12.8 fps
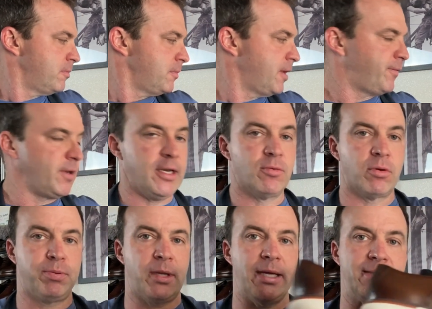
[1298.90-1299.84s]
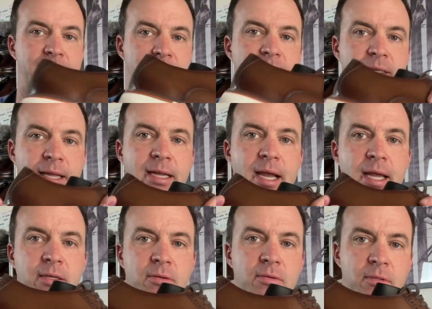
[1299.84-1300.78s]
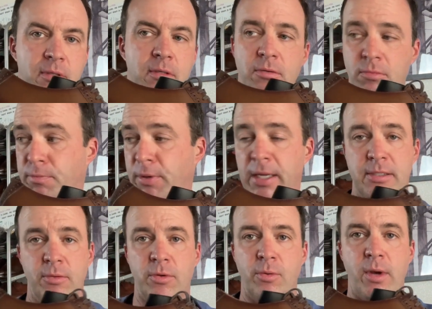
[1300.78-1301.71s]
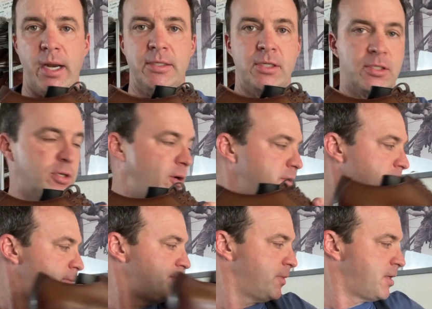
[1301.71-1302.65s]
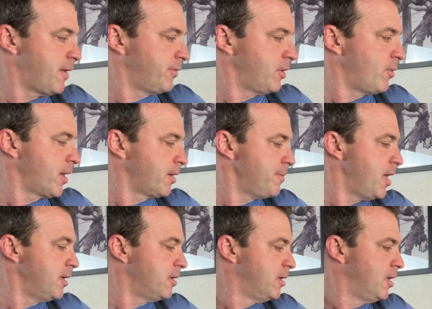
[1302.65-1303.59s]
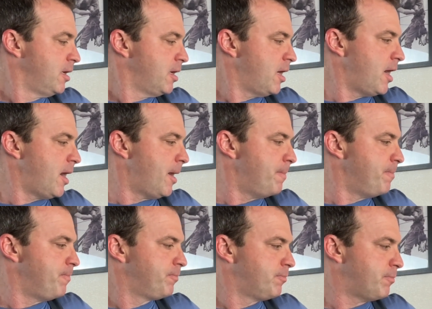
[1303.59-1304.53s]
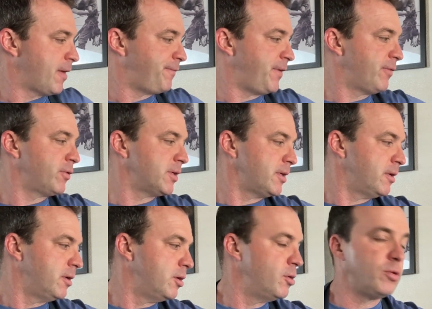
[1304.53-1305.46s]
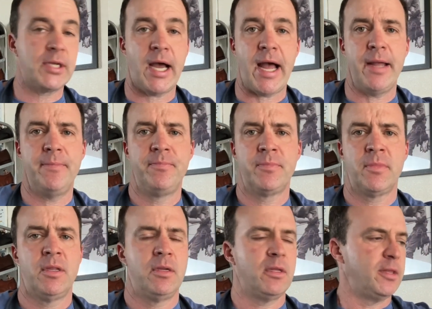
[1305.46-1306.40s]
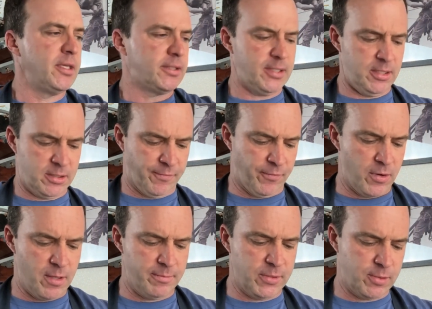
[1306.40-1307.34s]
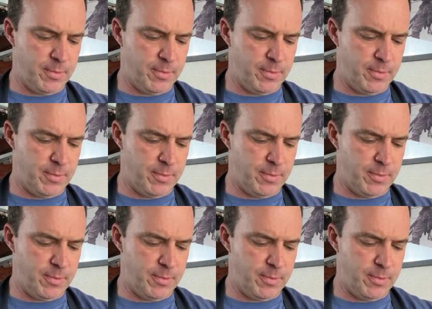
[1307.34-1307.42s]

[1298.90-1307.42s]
if you need to replace this like I do, replace it with what I just showed you. Definitely recommend. My favorite new tie. This is from